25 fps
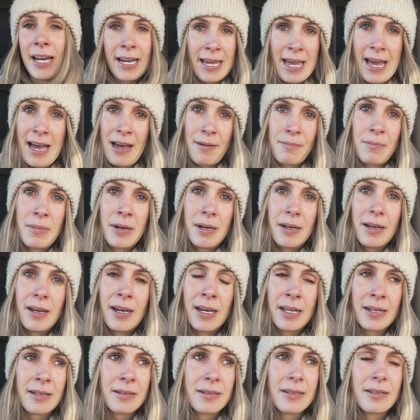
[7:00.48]
I am,
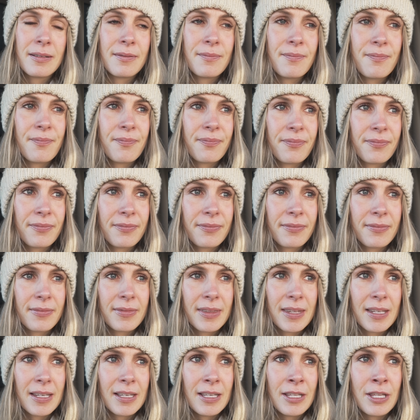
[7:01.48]
and
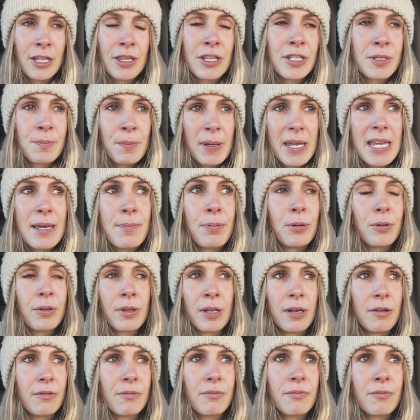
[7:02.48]
that there's people
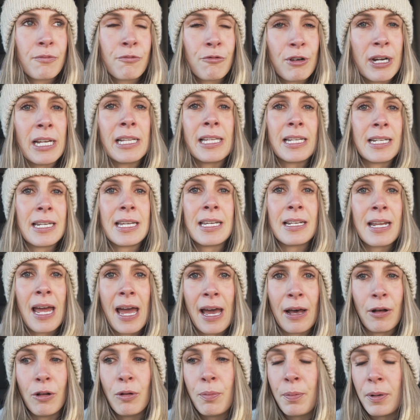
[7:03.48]
that really need
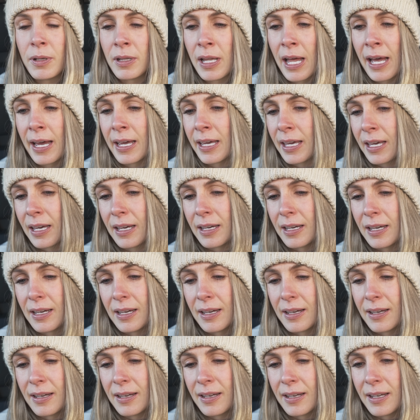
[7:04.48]
help. And, like,
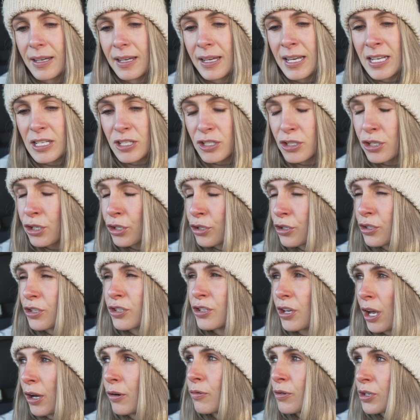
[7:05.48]
it's just
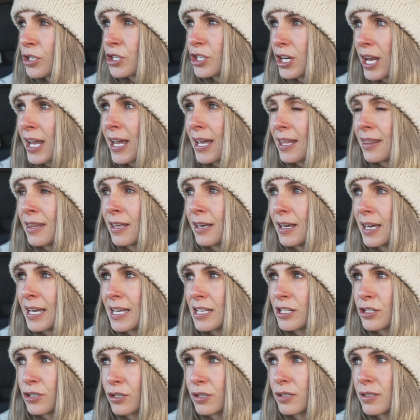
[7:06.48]
so shit that
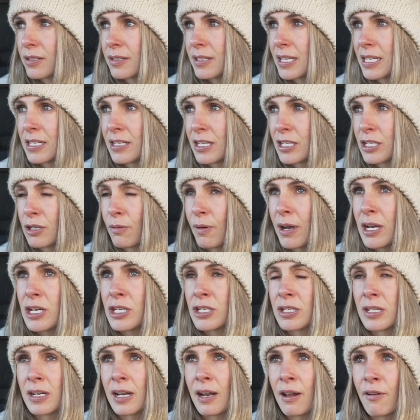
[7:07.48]
it's just this
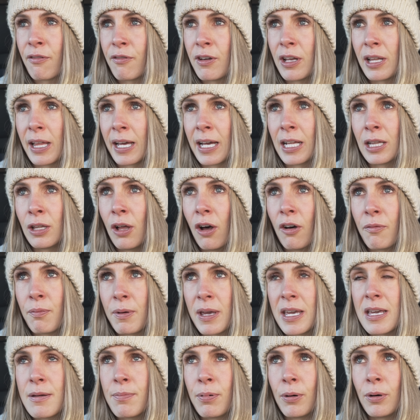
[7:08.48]
situation. And I feel like a lot of
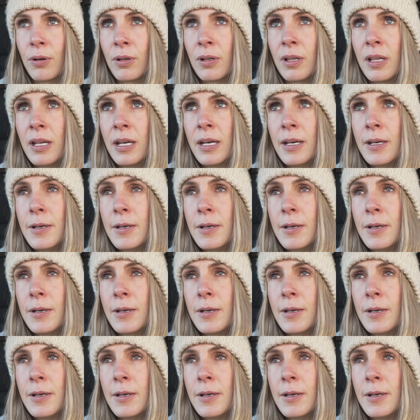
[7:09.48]
people,